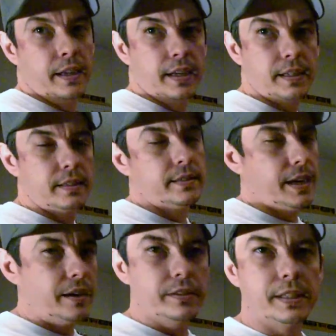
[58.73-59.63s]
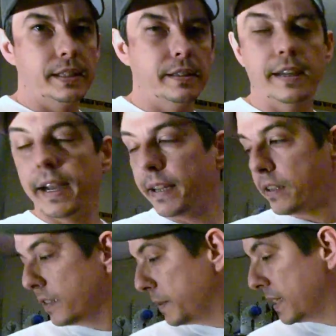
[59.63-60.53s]
because obviously they're not going to
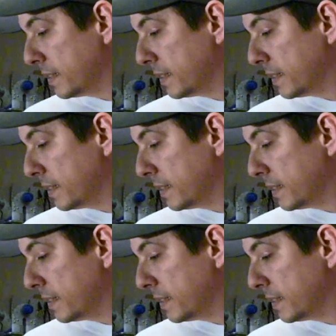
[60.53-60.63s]
be the